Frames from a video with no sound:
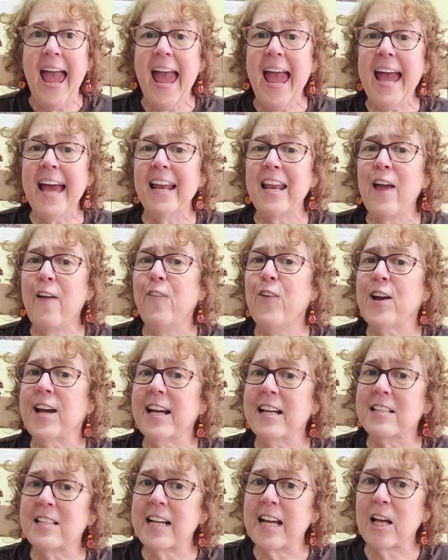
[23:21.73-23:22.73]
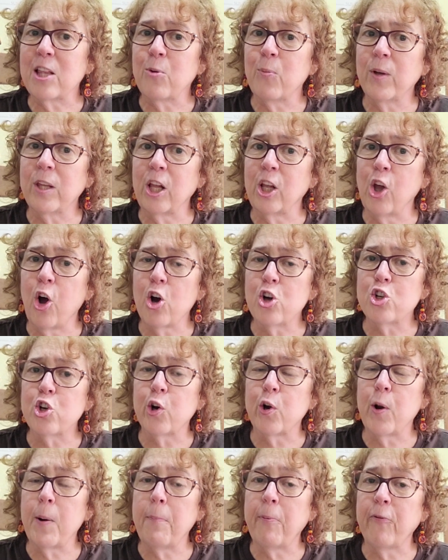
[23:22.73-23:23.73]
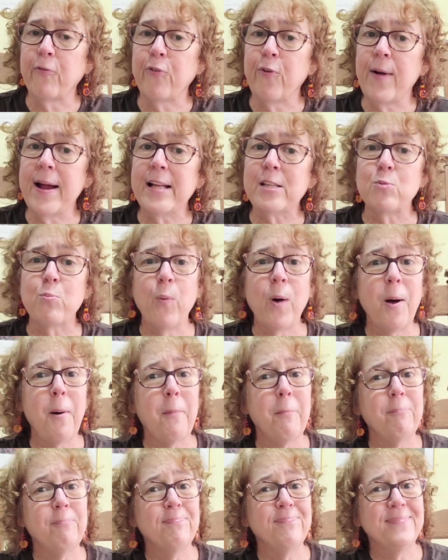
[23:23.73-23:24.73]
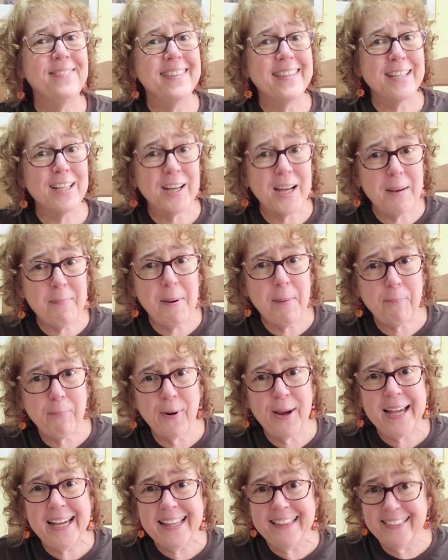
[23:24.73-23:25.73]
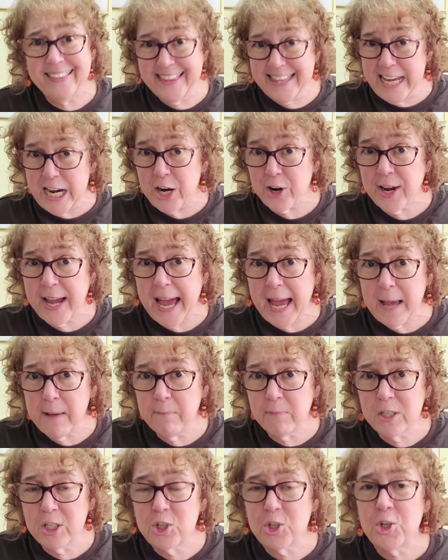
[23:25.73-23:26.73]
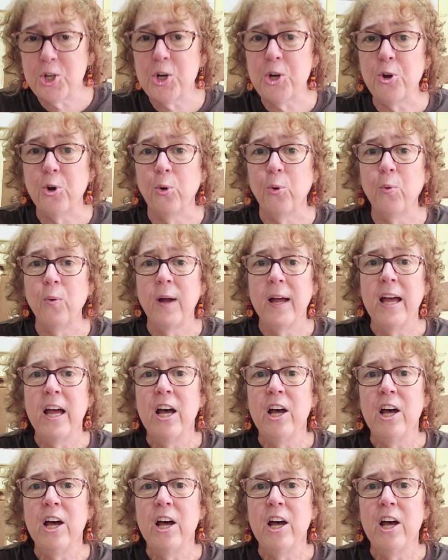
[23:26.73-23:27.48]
And if you get together with a larger group of friends, well, they're going to be bringing their games too.